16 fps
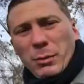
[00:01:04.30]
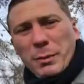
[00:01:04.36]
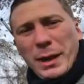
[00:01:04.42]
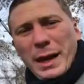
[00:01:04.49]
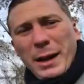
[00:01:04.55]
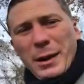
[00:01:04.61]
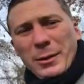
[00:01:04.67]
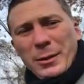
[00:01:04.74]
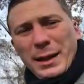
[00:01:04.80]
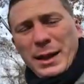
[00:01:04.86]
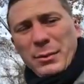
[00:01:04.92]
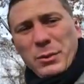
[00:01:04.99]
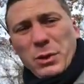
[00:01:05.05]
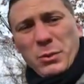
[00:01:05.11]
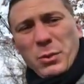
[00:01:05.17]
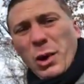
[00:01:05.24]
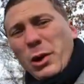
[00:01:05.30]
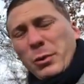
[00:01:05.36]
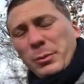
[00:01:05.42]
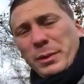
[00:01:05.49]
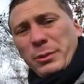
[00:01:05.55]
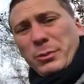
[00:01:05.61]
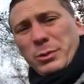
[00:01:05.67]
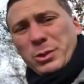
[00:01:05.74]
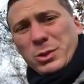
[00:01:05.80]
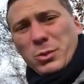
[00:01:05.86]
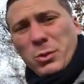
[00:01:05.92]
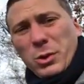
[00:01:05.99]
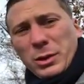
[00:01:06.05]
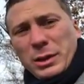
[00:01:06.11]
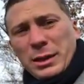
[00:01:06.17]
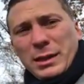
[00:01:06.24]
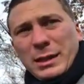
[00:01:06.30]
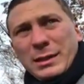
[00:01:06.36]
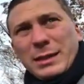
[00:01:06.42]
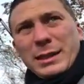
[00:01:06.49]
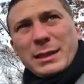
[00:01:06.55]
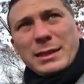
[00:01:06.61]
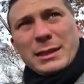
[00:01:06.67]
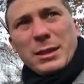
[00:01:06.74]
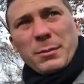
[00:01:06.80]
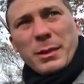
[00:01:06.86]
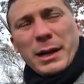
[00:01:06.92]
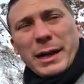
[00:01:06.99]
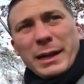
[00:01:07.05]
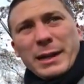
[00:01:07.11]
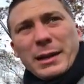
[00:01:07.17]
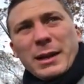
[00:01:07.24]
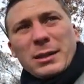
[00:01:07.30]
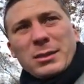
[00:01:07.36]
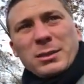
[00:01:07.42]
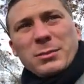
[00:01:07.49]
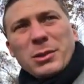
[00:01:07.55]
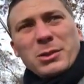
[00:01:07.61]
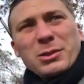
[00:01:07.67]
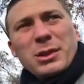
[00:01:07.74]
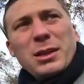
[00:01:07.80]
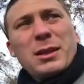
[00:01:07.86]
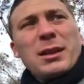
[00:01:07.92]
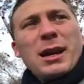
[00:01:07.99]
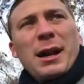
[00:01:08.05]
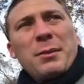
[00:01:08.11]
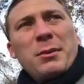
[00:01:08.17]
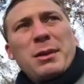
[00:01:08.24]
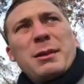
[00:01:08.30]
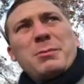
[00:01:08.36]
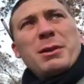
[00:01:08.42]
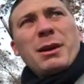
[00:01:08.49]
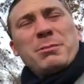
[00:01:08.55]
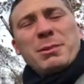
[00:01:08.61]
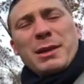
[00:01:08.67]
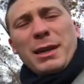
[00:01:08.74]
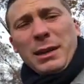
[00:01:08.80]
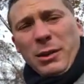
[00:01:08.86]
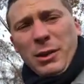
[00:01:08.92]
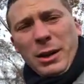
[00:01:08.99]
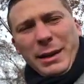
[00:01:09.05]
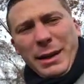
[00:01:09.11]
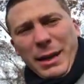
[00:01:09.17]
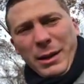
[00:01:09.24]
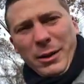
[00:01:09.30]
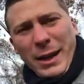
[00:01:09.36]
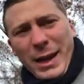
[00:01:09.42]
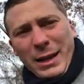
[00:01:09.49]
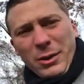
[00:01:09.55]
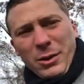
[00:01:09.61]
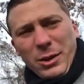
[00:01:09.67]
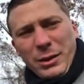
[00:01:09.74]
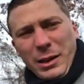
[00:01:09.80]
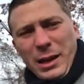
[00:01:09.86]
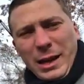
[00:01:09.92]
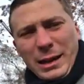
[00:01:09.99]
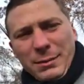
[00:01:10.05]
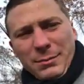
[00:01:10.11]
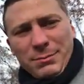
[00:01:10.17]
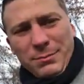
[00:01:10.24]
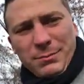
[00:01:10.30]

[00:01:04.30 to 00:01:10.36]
repaired and when water will be restored to these nearby customers. Uh, we'll keep you updated on air and online.